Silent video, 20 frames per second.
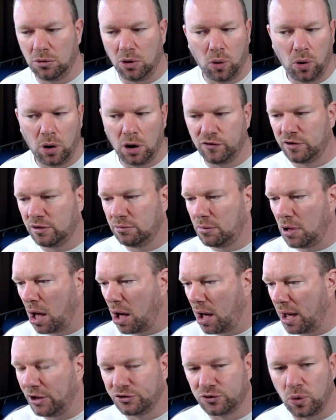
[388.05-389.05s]
all of them,
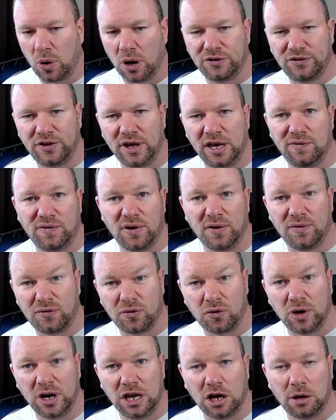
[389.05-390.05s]
highest quality for
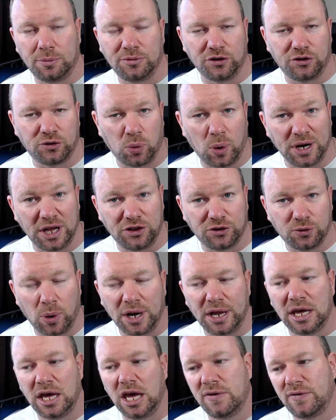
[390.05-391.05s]
free up to
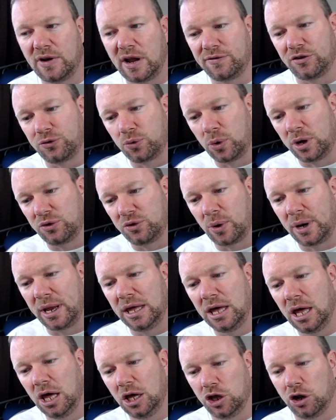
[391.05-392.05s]
2020. Even after 2020,
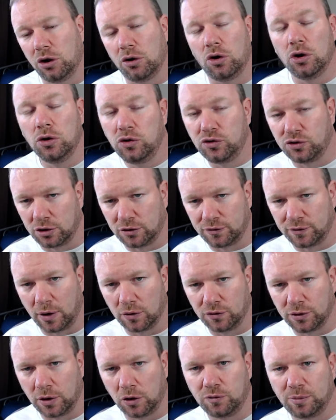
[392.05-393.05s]
you don't lose those
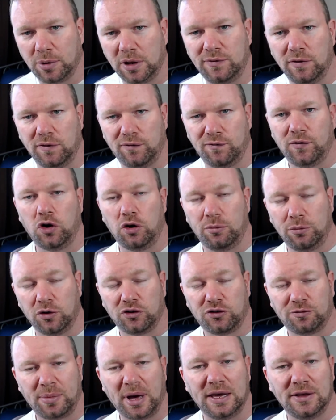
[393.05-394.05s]
photos, but if you filled up your
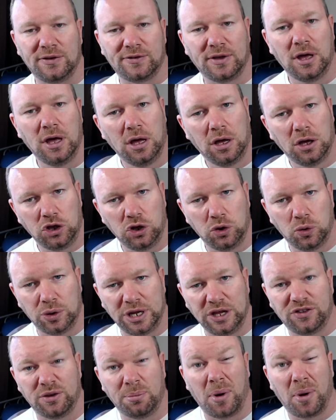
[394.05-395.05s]
space, you would
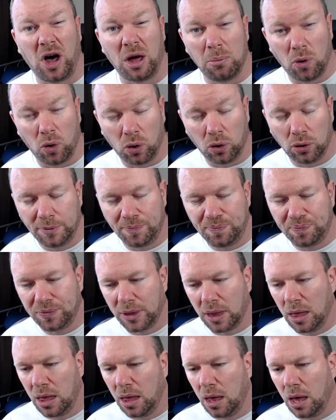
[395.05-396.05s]
need to buy more.
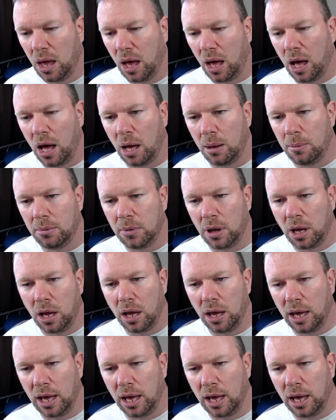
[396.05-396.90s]
Um,